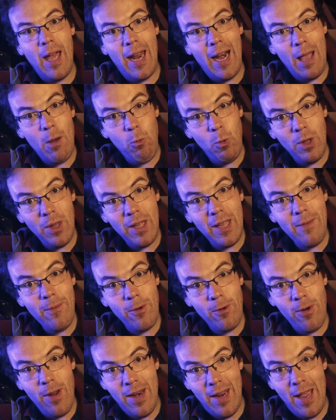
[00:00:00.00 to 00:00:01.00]
And I will give
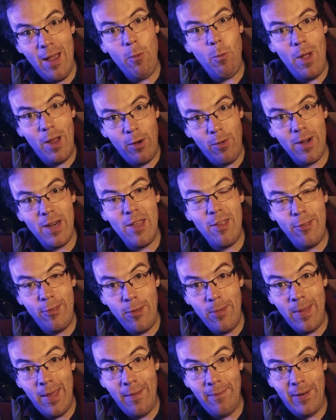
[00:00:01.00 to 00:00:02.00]
credit where credit is
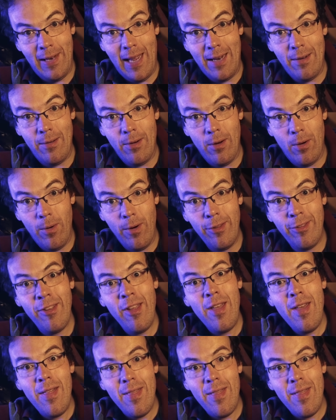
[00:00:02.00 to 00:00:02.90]
due here for Lando Norris.